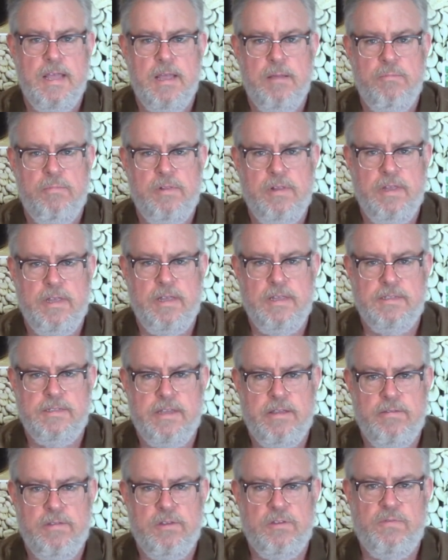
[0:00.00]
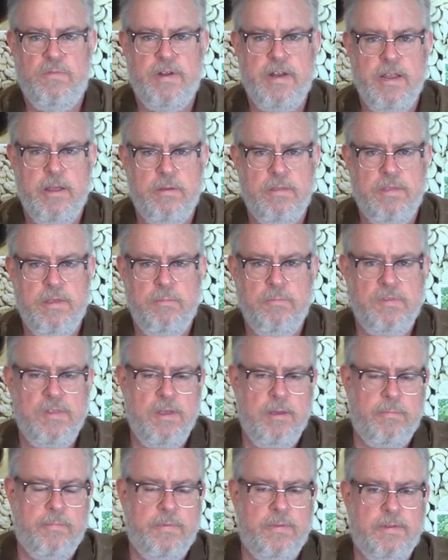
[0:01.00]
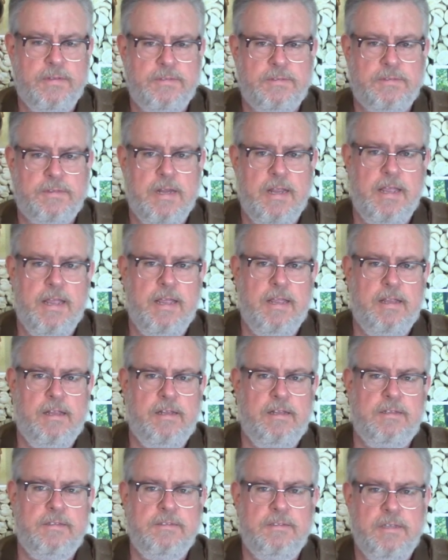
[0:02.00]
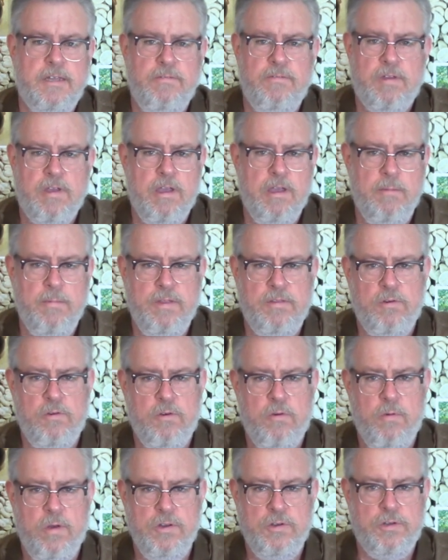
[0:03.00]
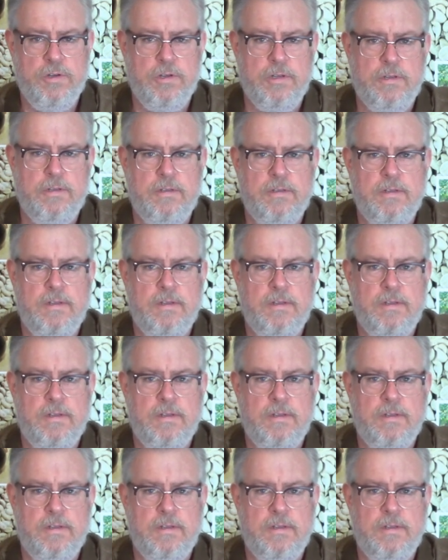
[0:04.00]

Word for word: Please give this video a thumbs up and leave a comment or question.